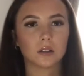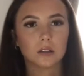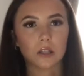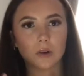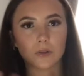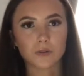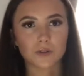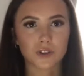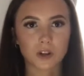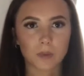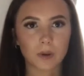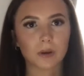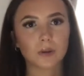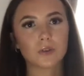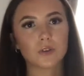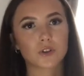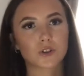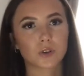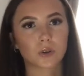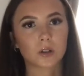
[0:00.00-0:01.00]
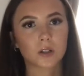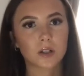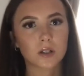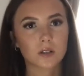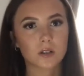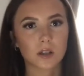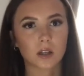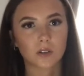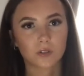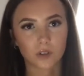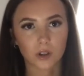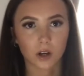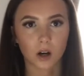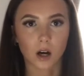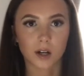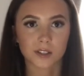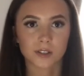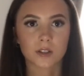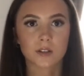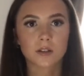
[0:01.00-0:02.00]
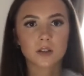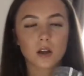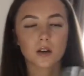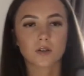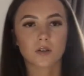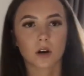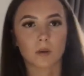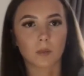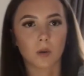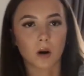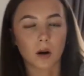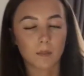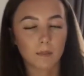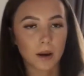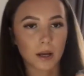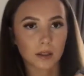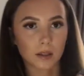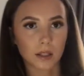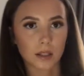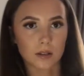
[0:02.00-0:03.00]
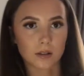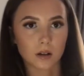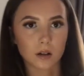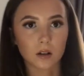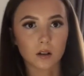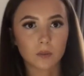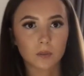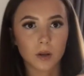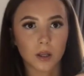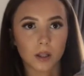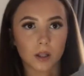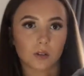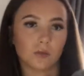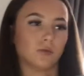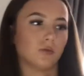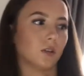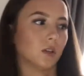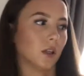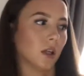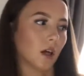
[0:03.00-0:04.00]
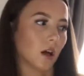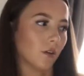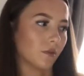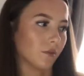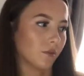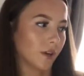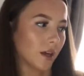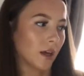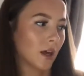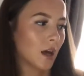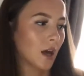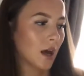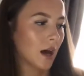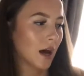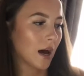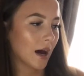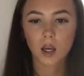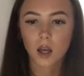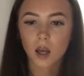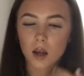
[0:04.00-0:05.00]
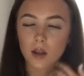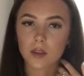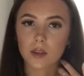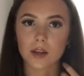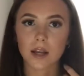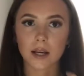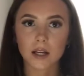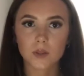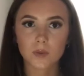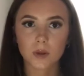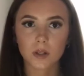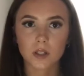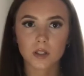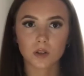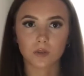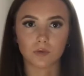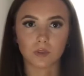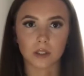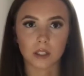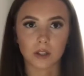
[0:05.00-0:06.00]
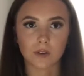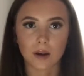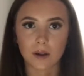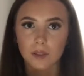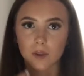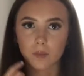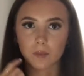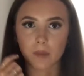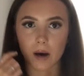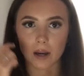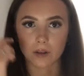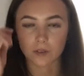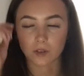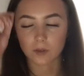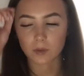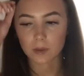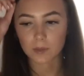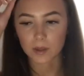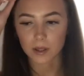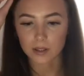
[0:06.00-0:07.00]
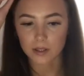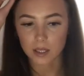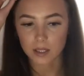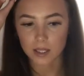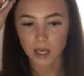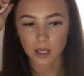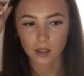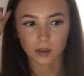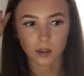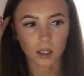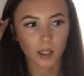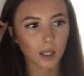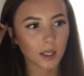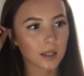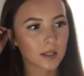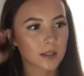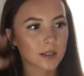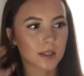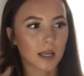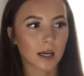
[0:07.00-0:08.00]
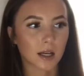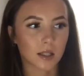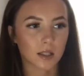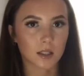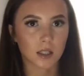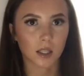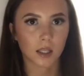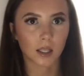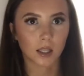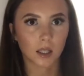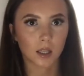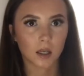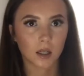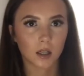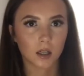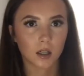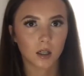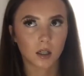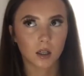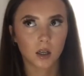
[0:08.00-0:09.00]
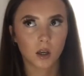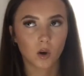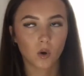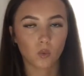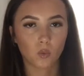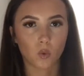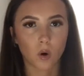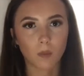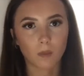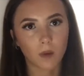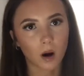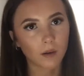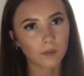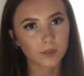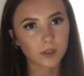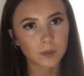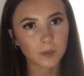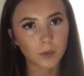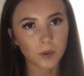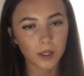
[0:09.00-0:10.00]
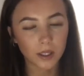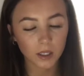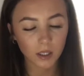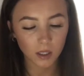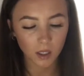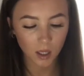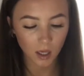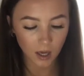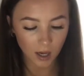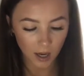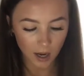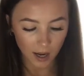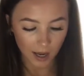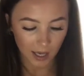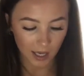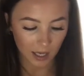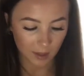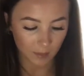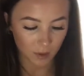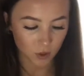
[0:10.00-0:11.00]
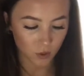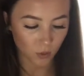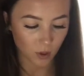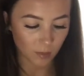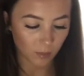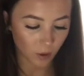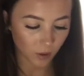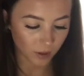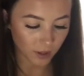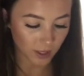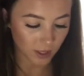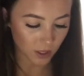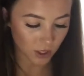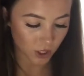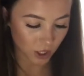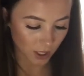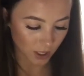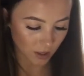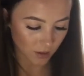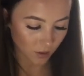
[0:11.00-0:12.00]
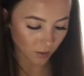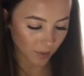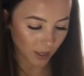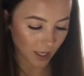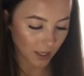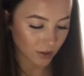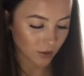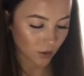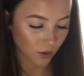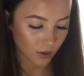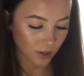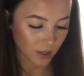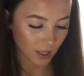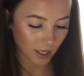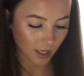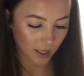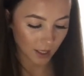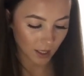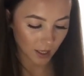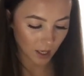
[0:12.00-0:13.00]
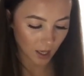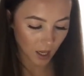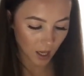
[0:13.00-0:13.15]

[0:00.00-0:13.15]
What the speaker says: lounge about shorts like for the garden and stuff, so I picked these up and they're really comfy. The next one is a really random buy for me because I tend to like stick to like what I'm comfortable in. So I bought these jeans from ASOS, and